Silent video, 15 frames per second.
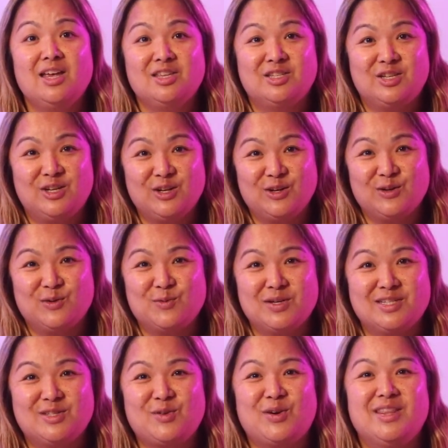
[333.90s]
to
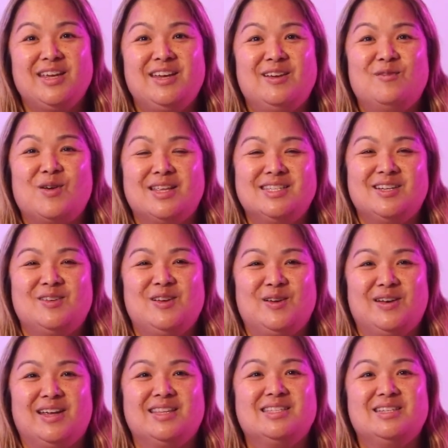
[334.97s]
restore the rental
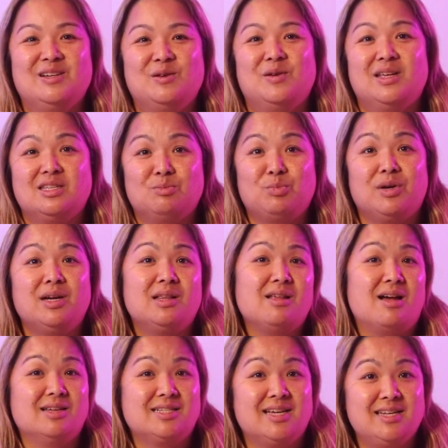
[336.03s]
unit to its
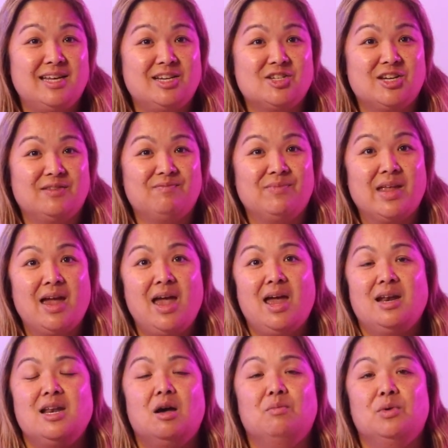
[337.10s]
pre-loss condition.
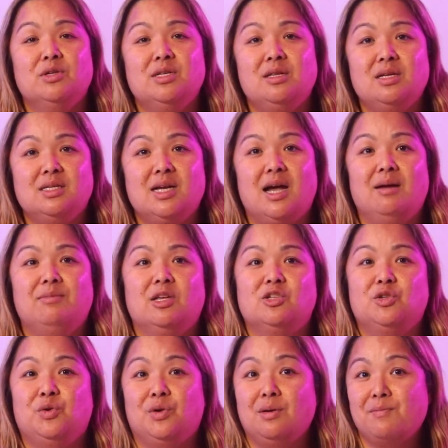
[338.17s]
Now, most of the time, the
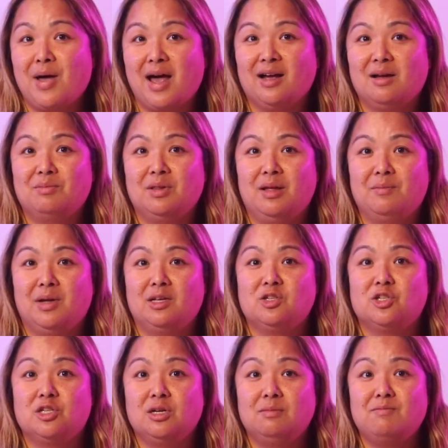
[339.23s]
sewer backup limit
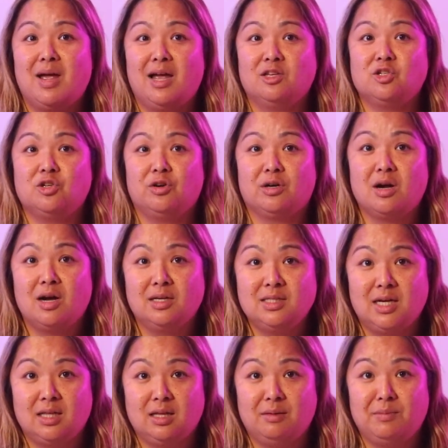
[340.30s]
should match your
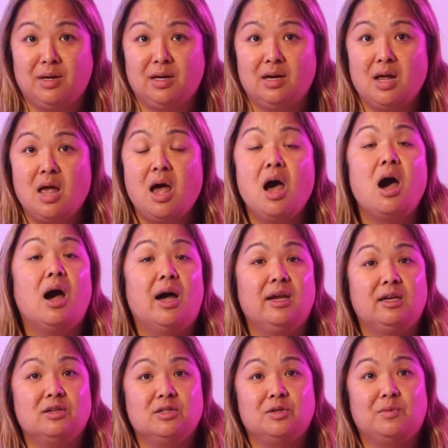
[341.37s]
content limit. I
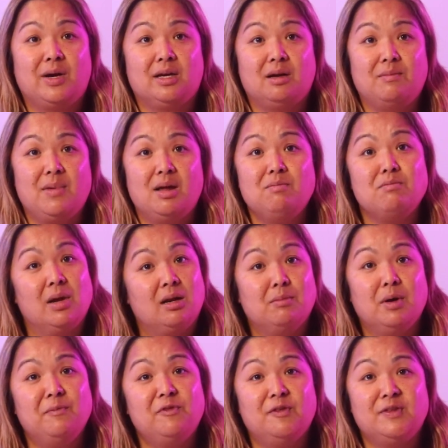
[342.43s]
usually recommend
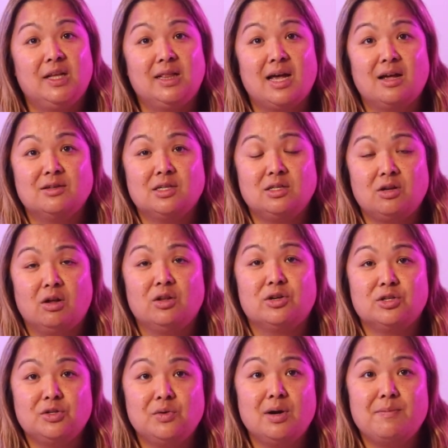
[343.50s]
minimum $50,000
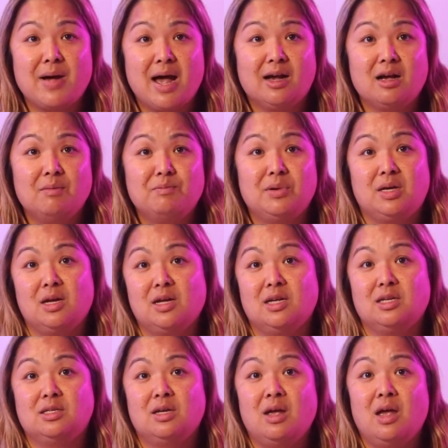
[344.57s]
sewer backup
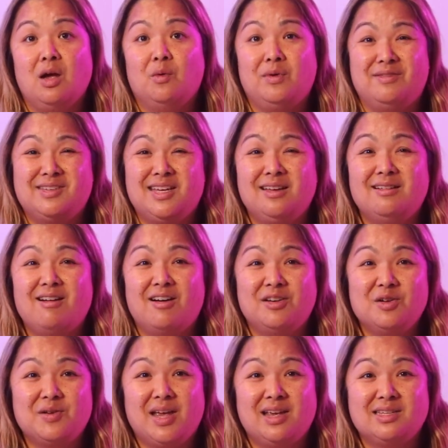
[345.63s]
because we've seen
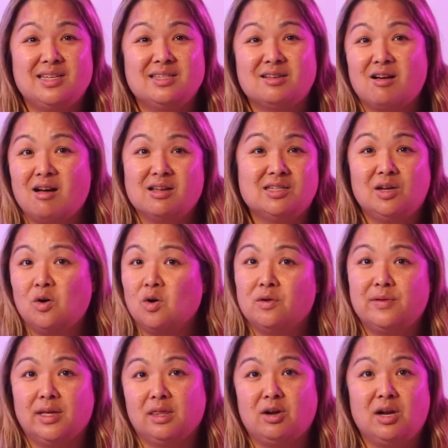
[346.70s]
condo cases costing
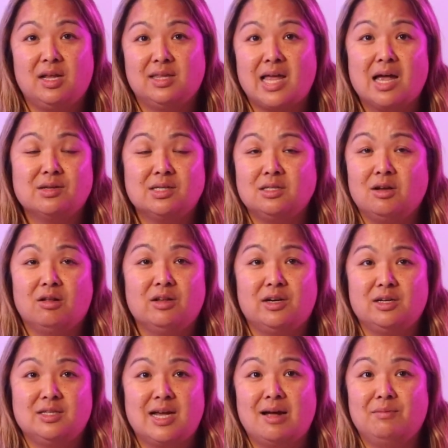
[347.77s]
over $30,000
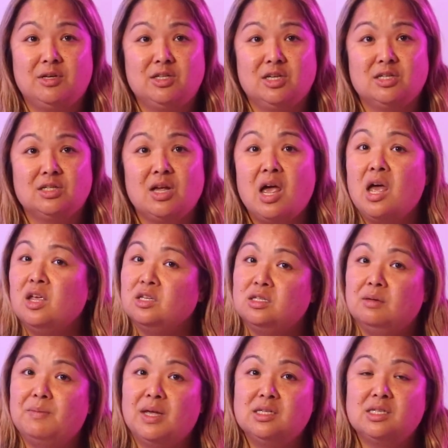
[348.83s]
in damages.
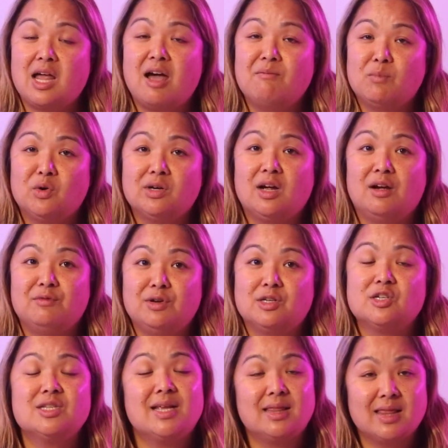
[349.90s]
So best to have more
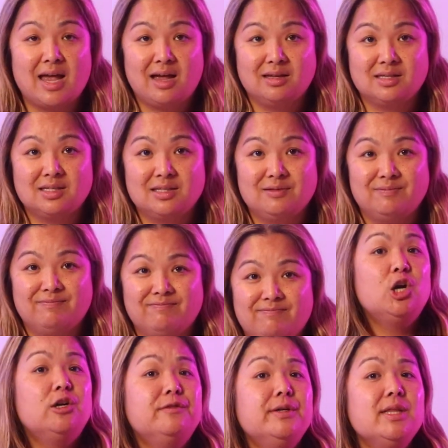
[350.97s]
coverage than less.
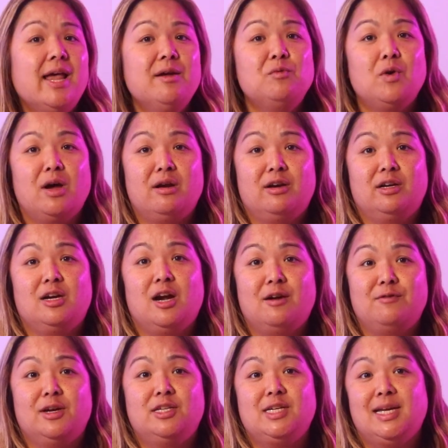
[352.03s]
Overland water
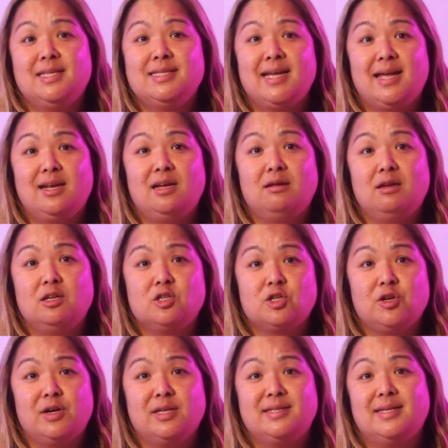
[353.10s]
coverage in tenant
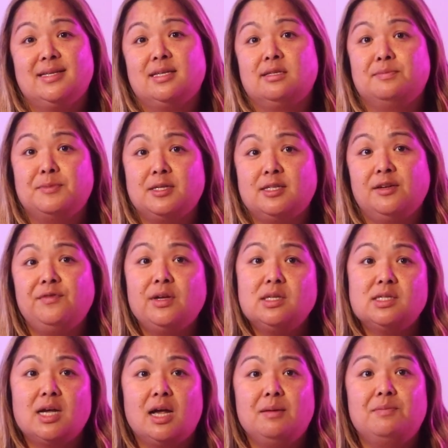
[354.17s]
insurance is a specific
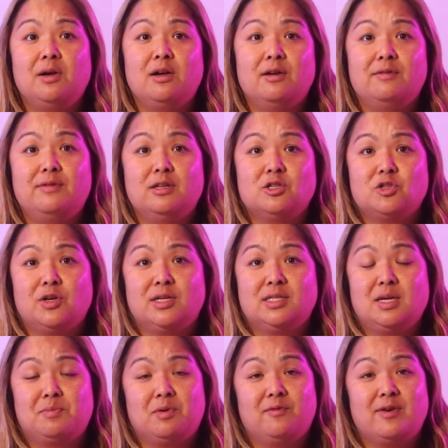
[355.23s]
type of insurance
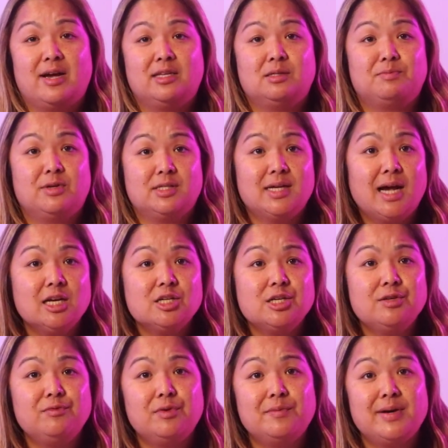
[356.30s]
that provides
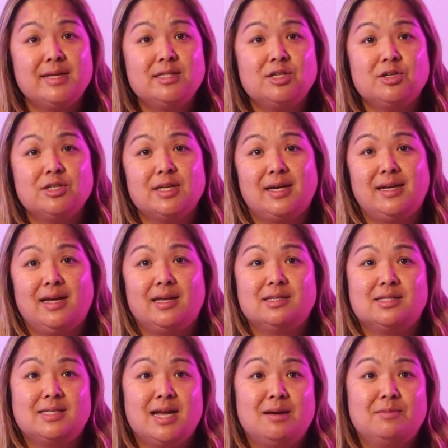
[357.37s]
protection for renters
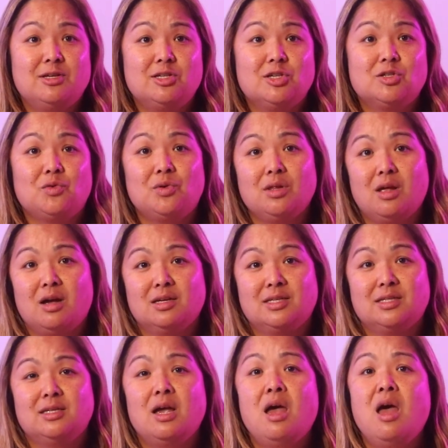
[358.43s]
against damages or
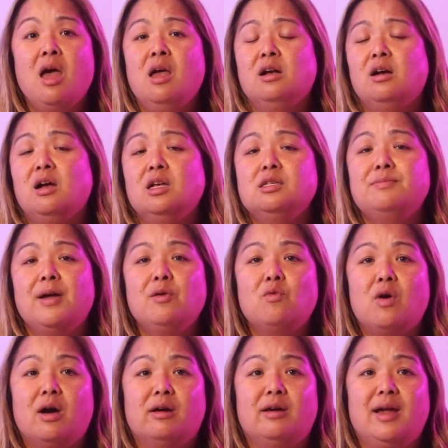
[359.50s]
losses caused by
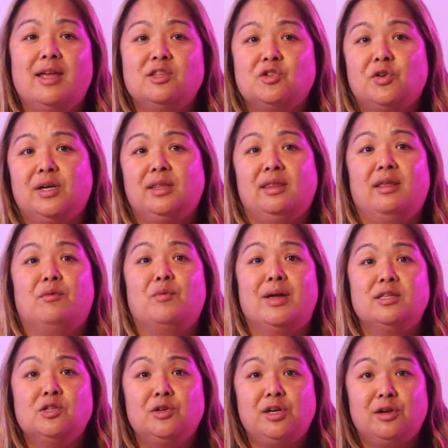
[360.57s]
water entering the
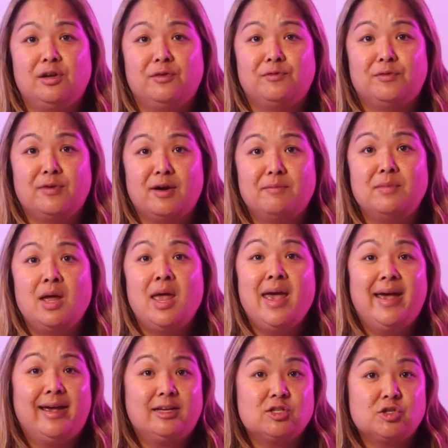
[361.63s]
rental unit from
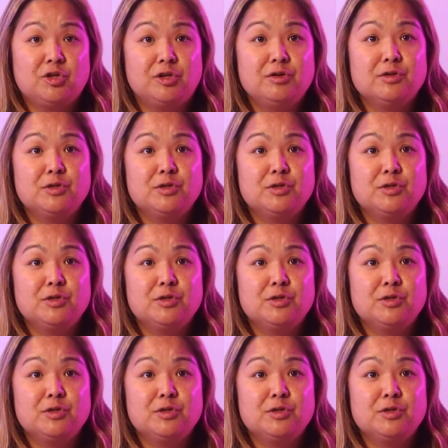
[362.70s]
external